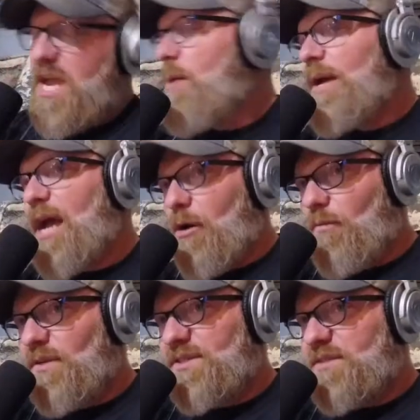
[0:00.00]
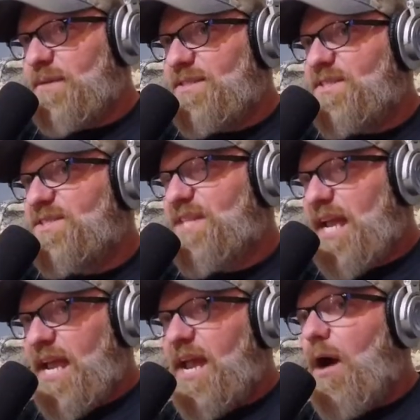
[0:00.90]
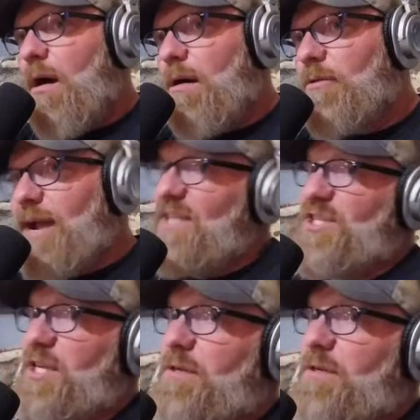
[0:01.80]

Here we go. This is Mrs. C.R. Reggie.